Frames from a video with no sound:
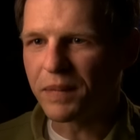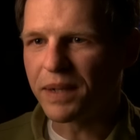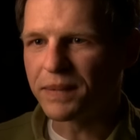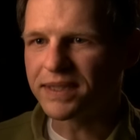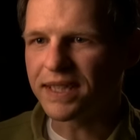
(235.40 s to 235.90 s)

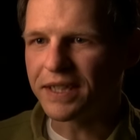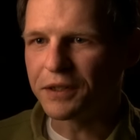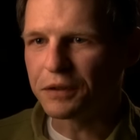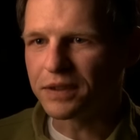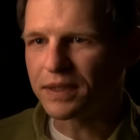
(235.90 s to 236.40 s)
by
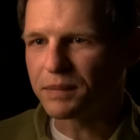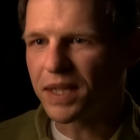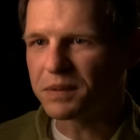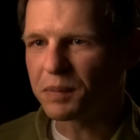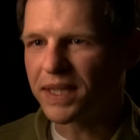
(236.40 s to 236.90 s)
mosquitoes,
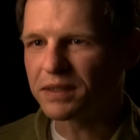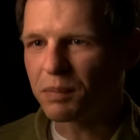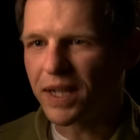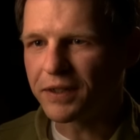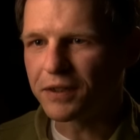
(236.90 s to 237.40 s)
sometimes by
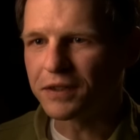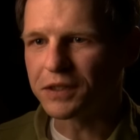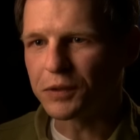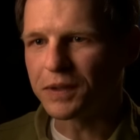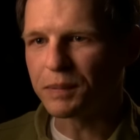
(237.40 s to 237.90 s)

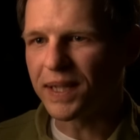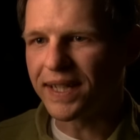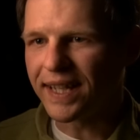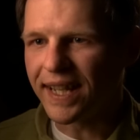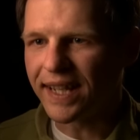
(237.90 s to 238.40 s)
spiders or
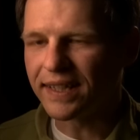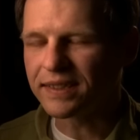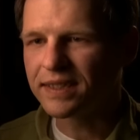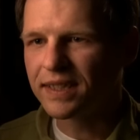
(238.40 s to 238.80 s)
by ants,